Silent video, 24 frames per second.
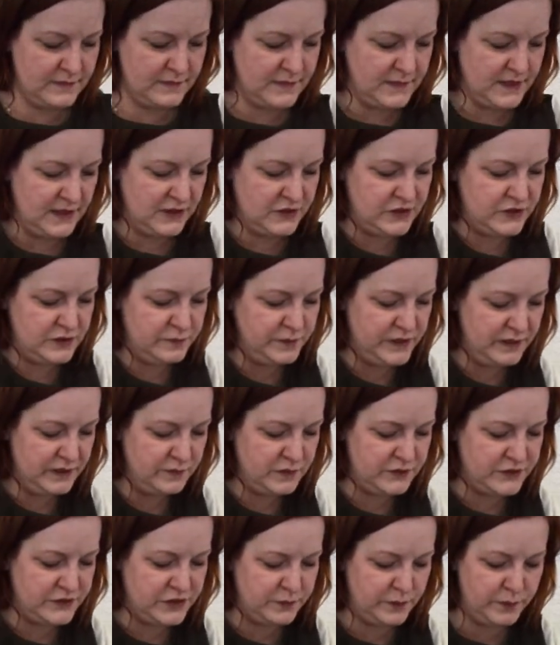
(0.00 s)
I should be able
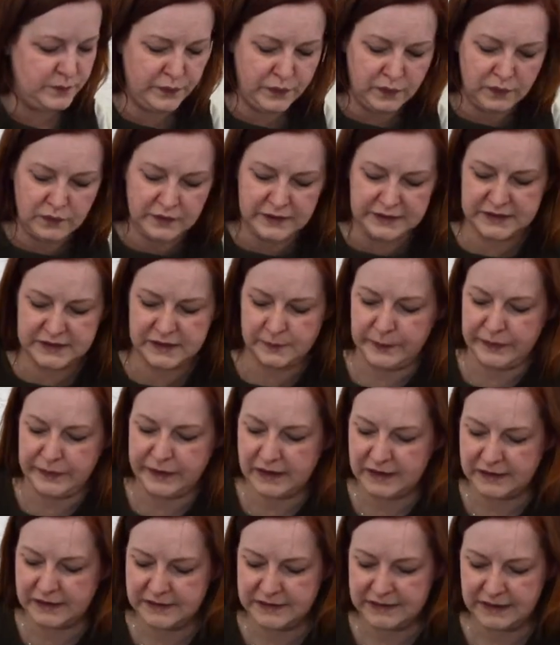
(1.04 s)
to pull it
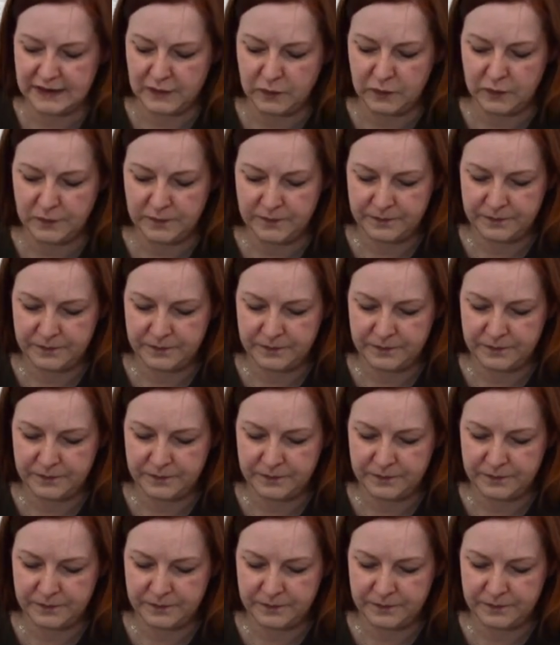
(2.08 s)
apart now.